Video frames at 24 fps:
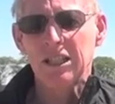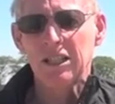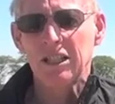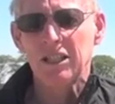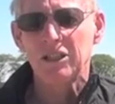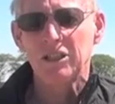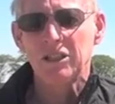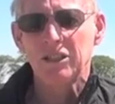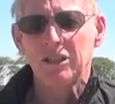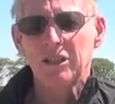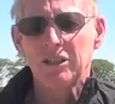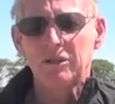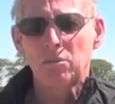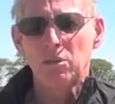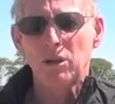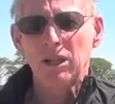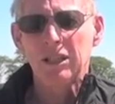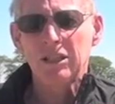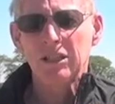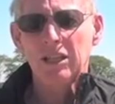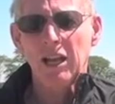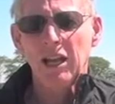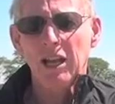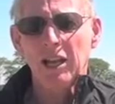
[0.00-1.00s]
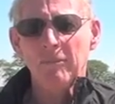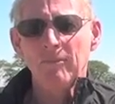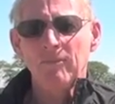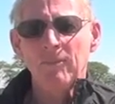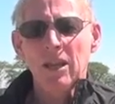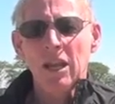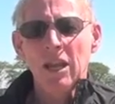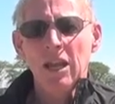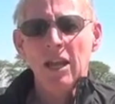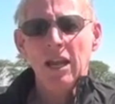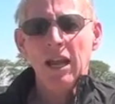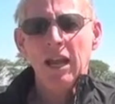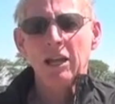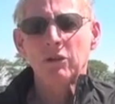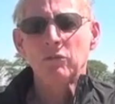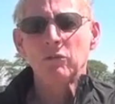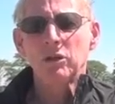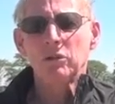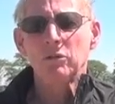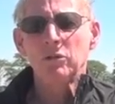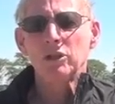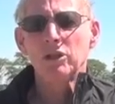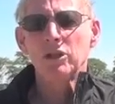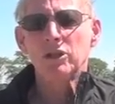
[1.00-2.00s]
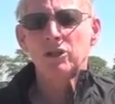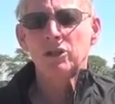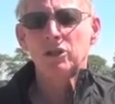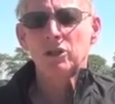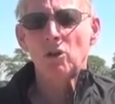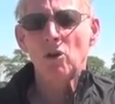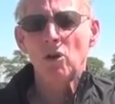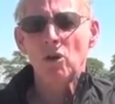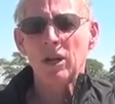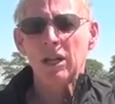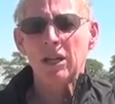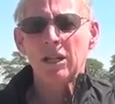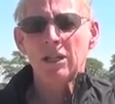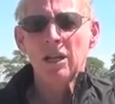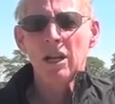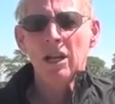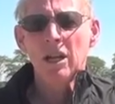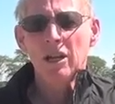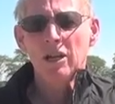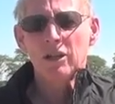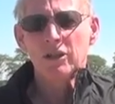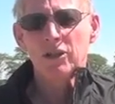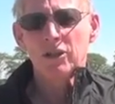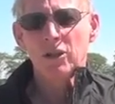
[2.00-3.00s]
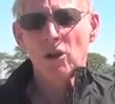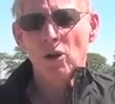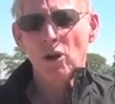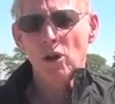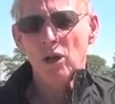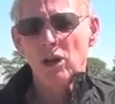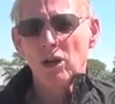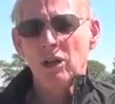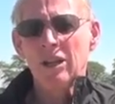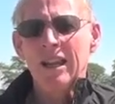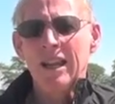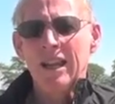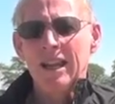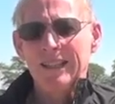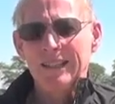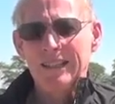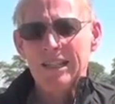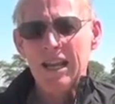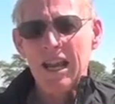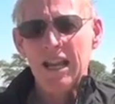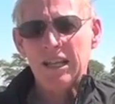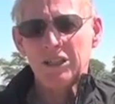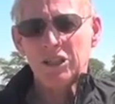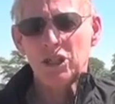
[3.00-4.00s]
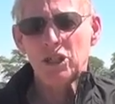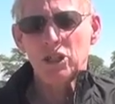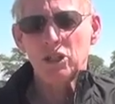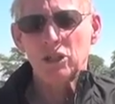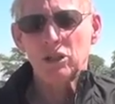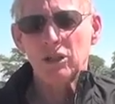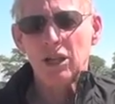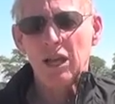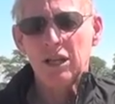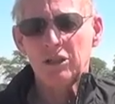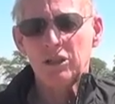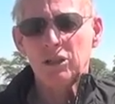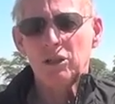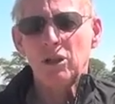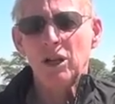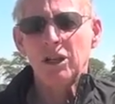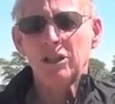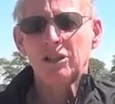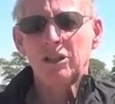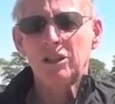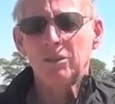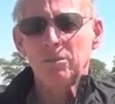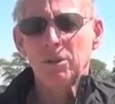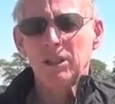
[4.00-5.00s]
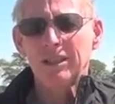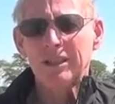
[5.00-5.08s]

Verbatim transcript: tillage in the springtime, and we were destroying soil texture, not structure,